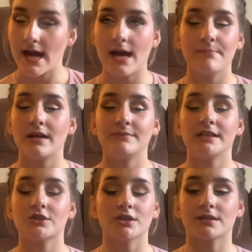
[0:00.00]
Um, maybe
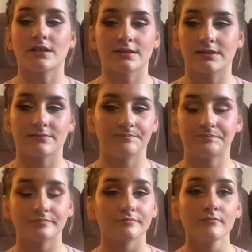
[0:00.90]
it's just because
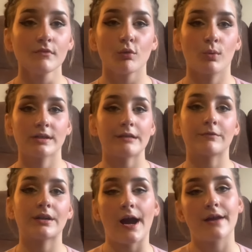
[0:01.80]
we're
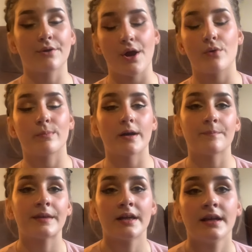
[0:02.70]
different. I don't know.
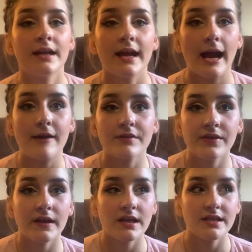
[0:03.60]
But
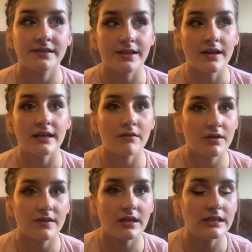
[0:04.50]
everything he's done,
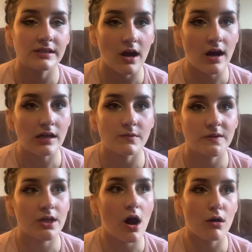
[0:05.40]
everything he taught
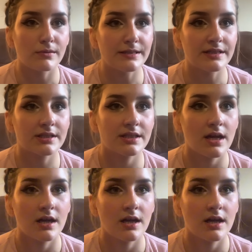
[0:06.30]
was always